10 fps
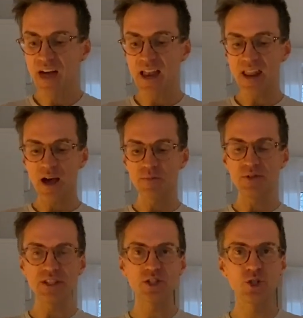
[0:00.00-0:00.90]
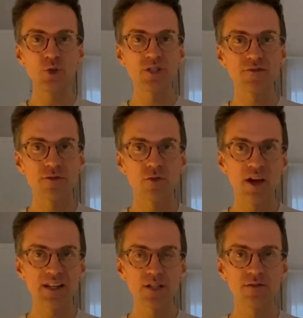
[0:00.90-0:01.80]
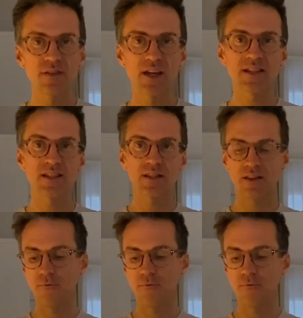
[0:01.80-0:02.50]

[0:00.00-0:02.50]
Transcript: Then I'm using 2 different varieties of nuts.